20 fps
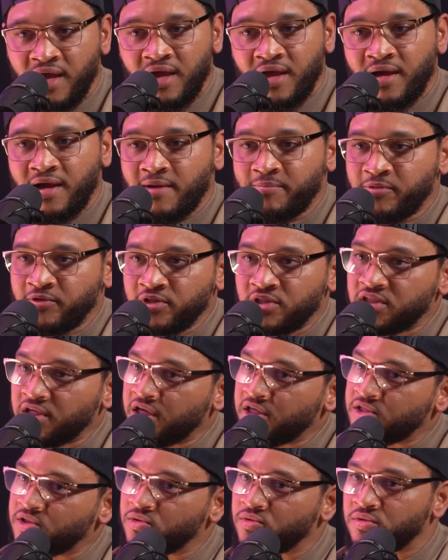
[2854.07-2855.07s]
I
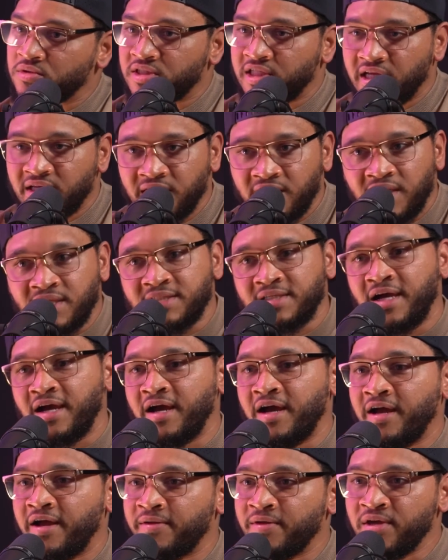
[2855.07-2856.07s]
appreciate you taking that
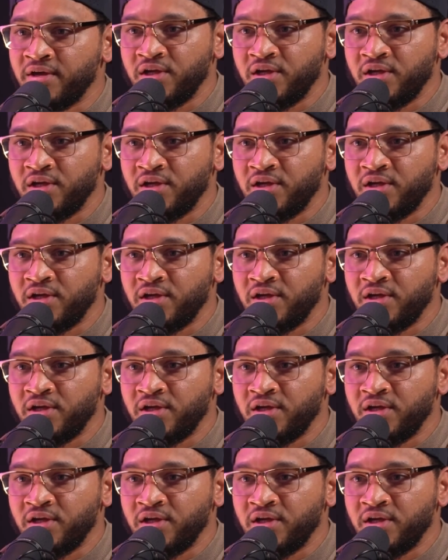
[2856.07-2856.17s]
time.